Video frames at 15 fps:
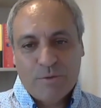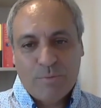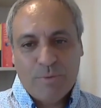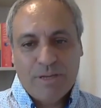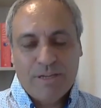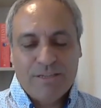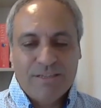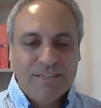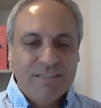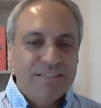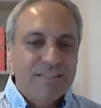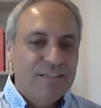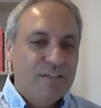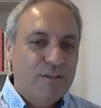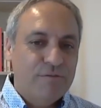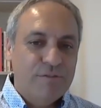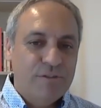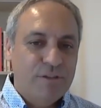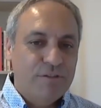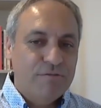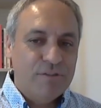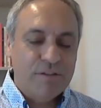I mean,
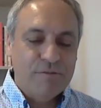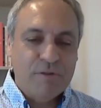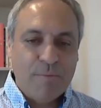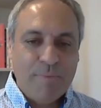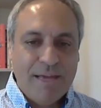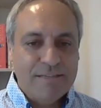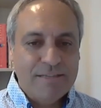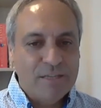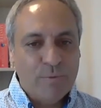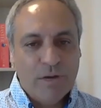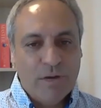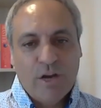you've done amazingly well.